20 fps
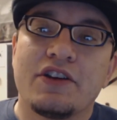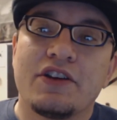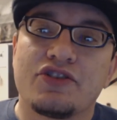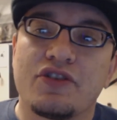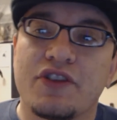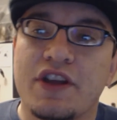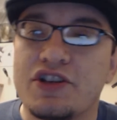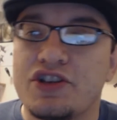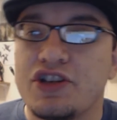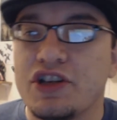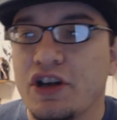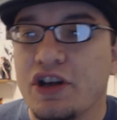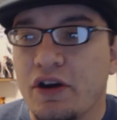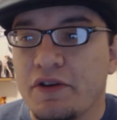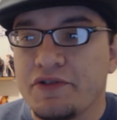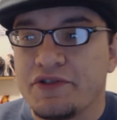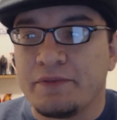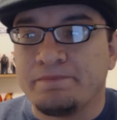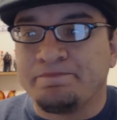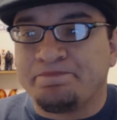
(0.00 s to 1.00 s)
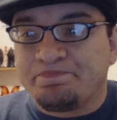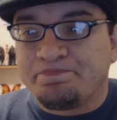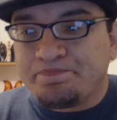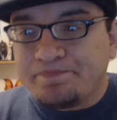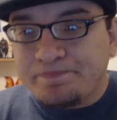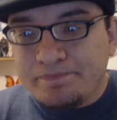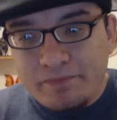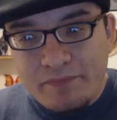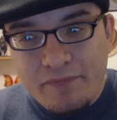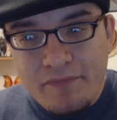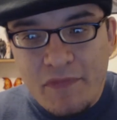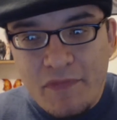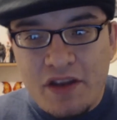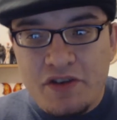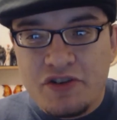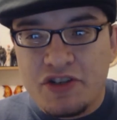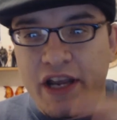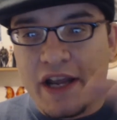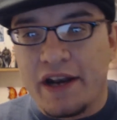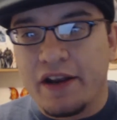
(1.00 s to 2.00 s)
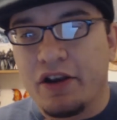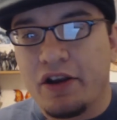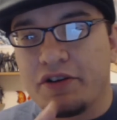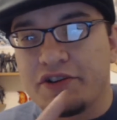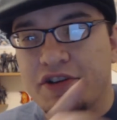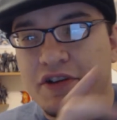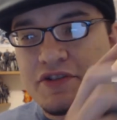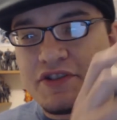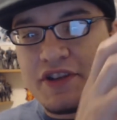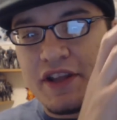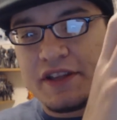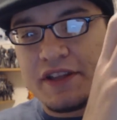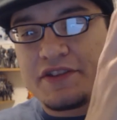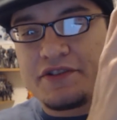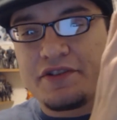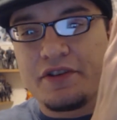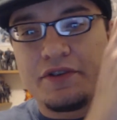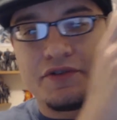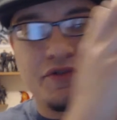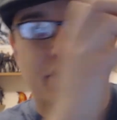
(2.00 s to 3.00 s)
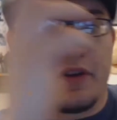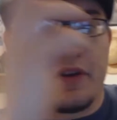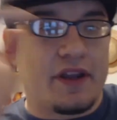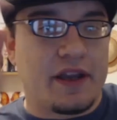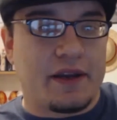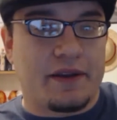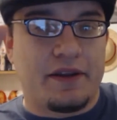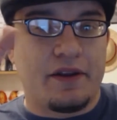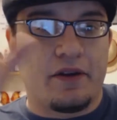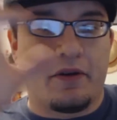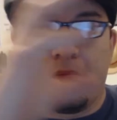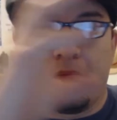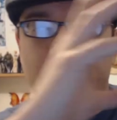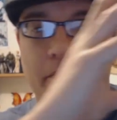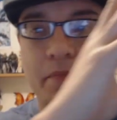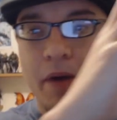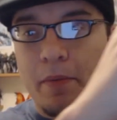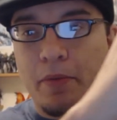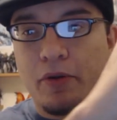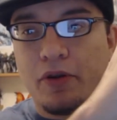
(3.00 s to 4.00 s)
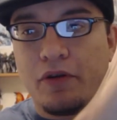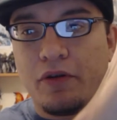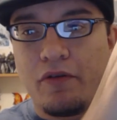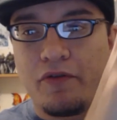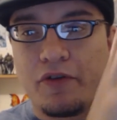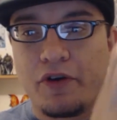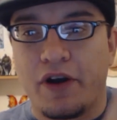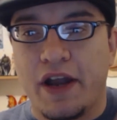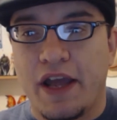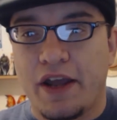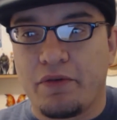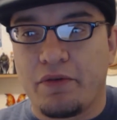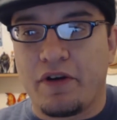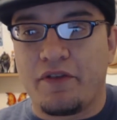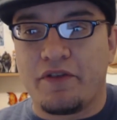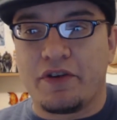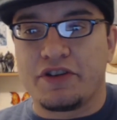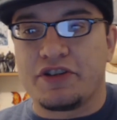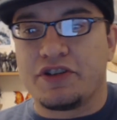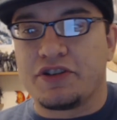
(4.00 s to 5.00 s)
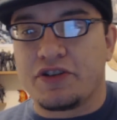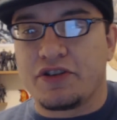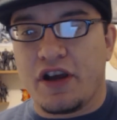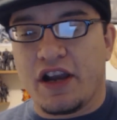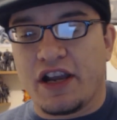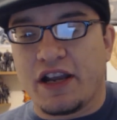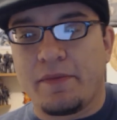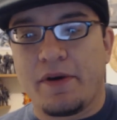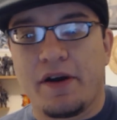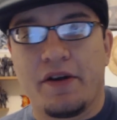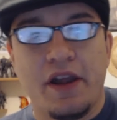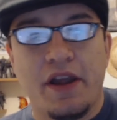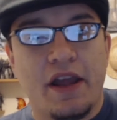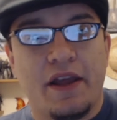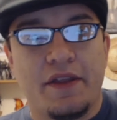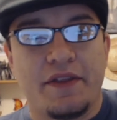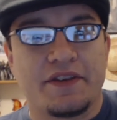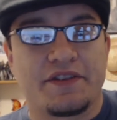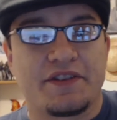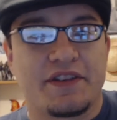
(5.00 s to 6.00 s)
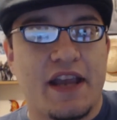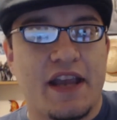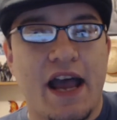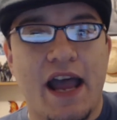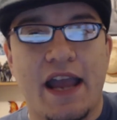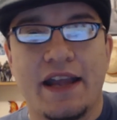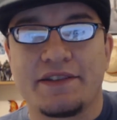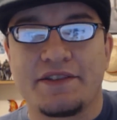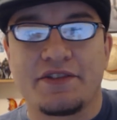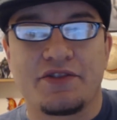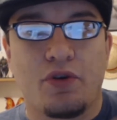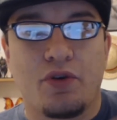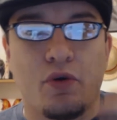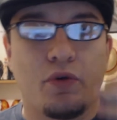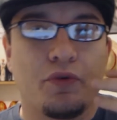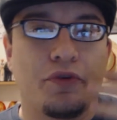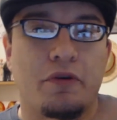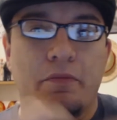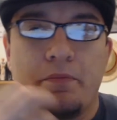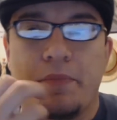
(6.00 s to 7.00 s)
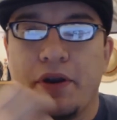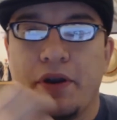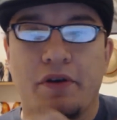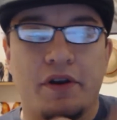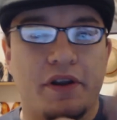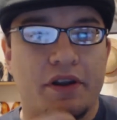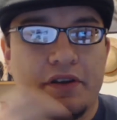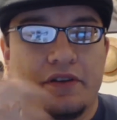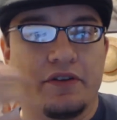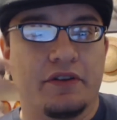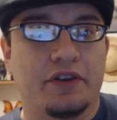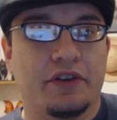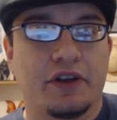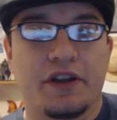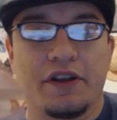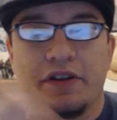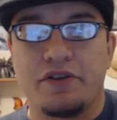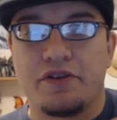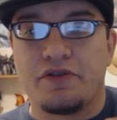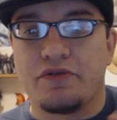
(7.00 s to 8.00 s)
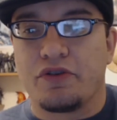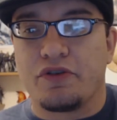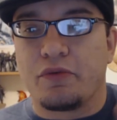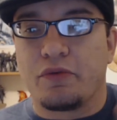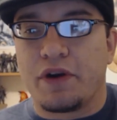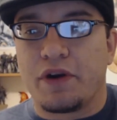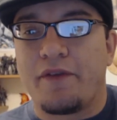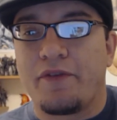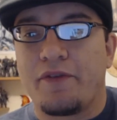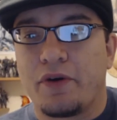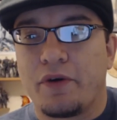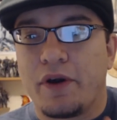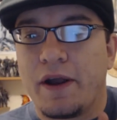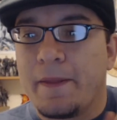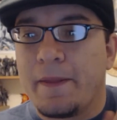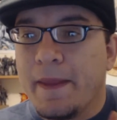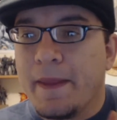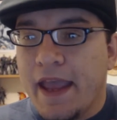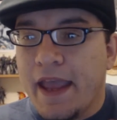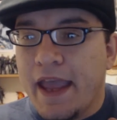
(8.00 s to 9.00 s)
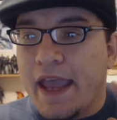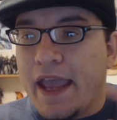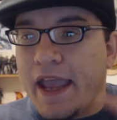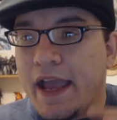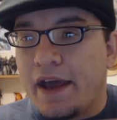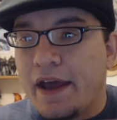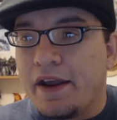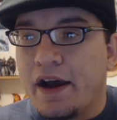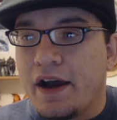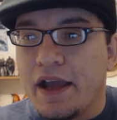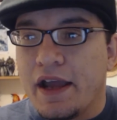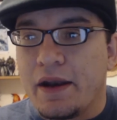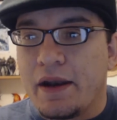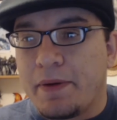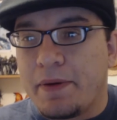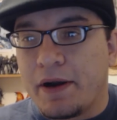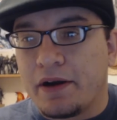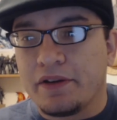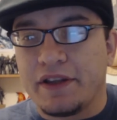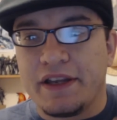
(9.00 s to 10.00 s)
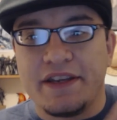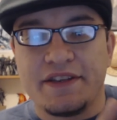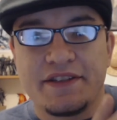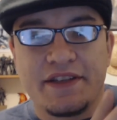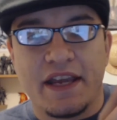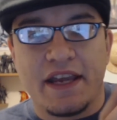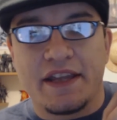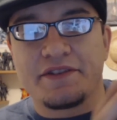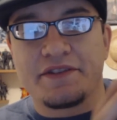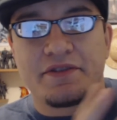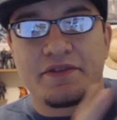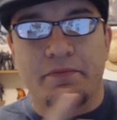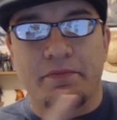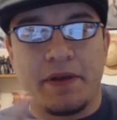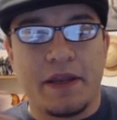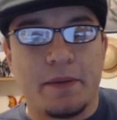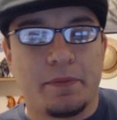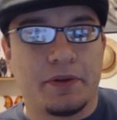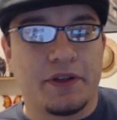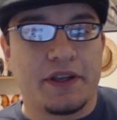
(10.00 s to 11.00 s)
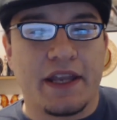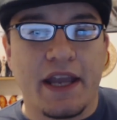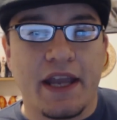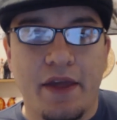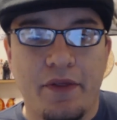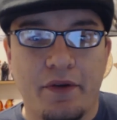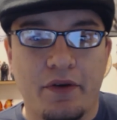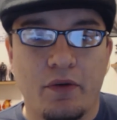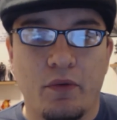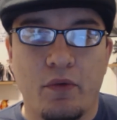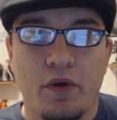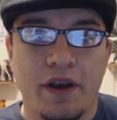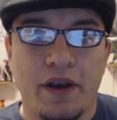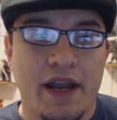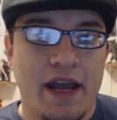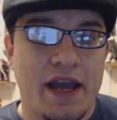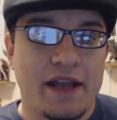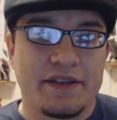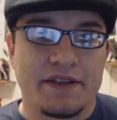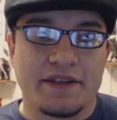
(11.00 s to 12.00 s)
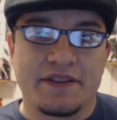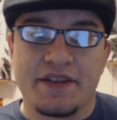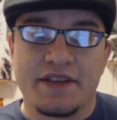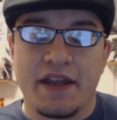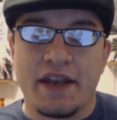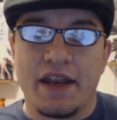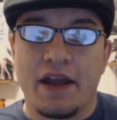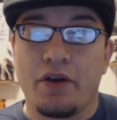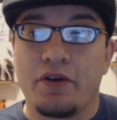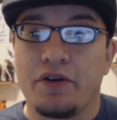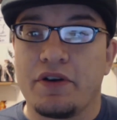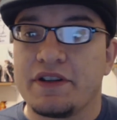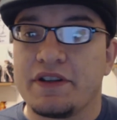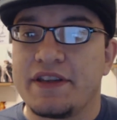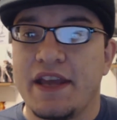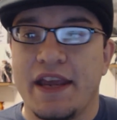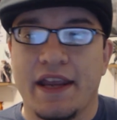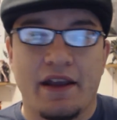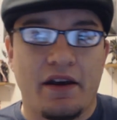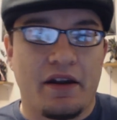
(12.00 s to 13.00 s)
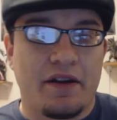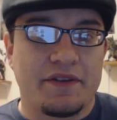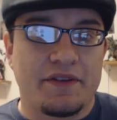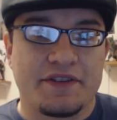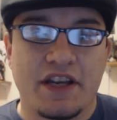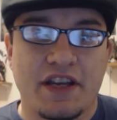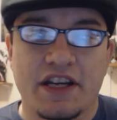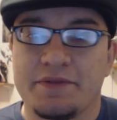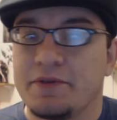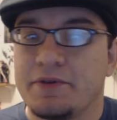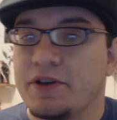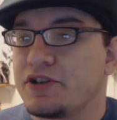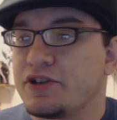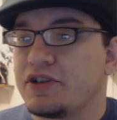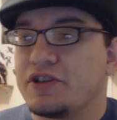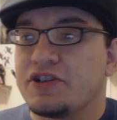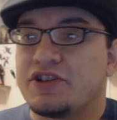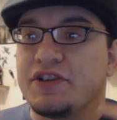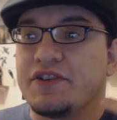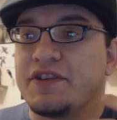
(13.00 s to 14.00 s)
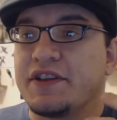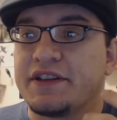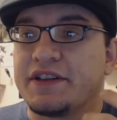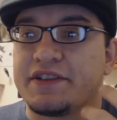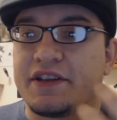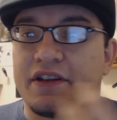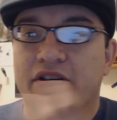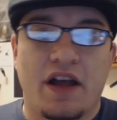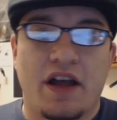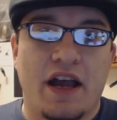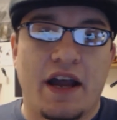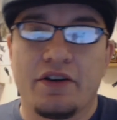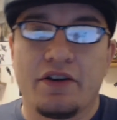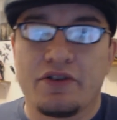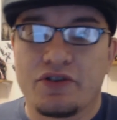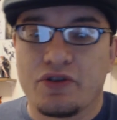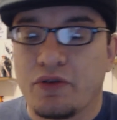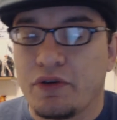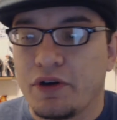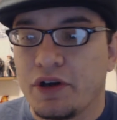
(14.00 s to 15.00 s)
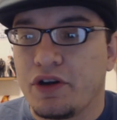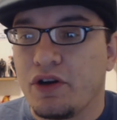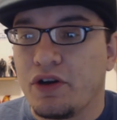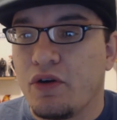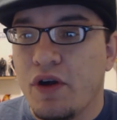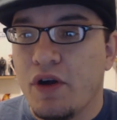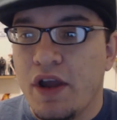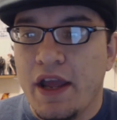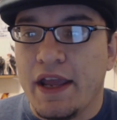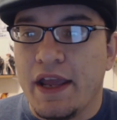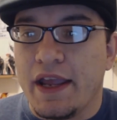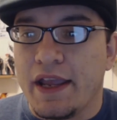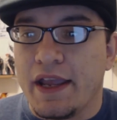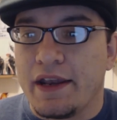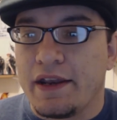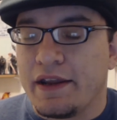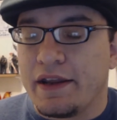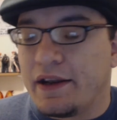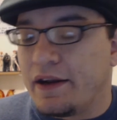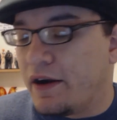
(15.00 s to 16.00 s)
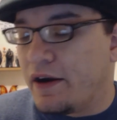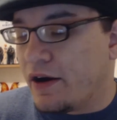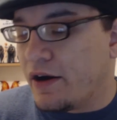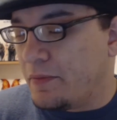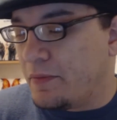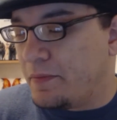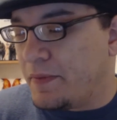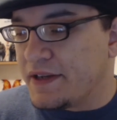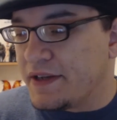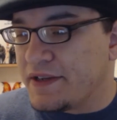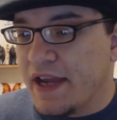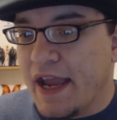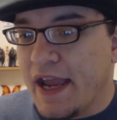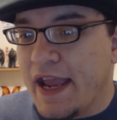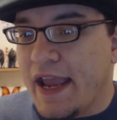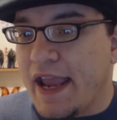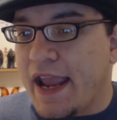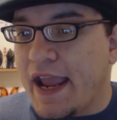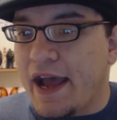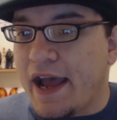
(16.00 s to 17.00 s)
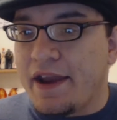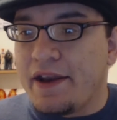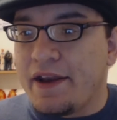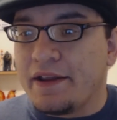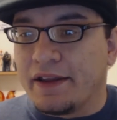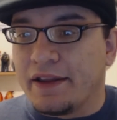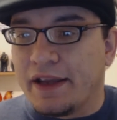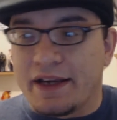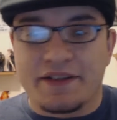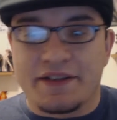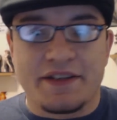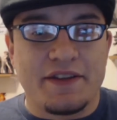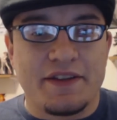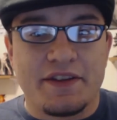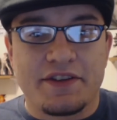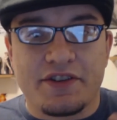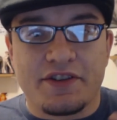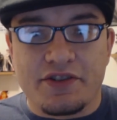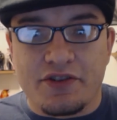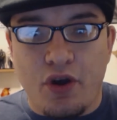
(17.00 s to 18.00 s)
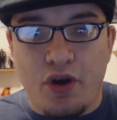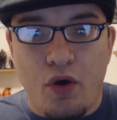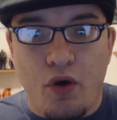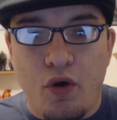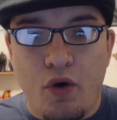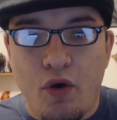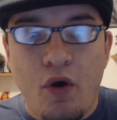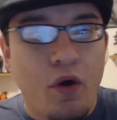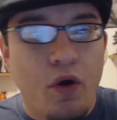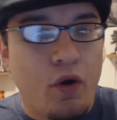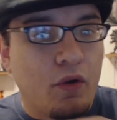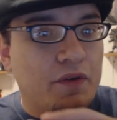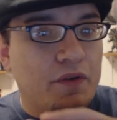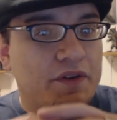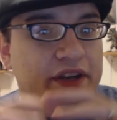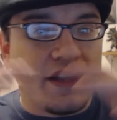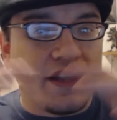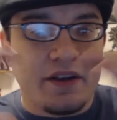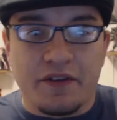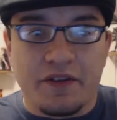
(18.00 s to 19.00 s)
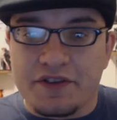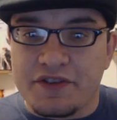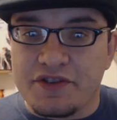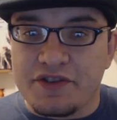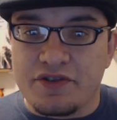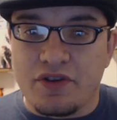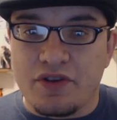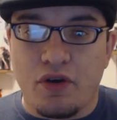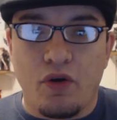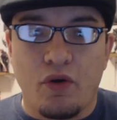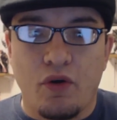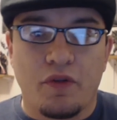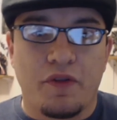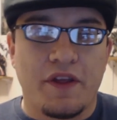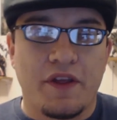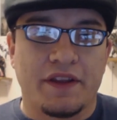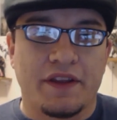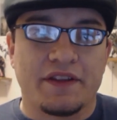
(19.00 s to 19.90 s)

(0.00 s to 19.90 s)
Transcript: So then she goes and she kind of goes and you see like this little sort of like you know bubble over her head or whatever and she's talking about this guy it's this older bearded looking dude or whatever right and uh, and apparently he's getting some people together and whatnot to send out or to take out on this expedition she thinks that he'll hire toriko in in a heartbeat and like i said this is the whole deal this is the whole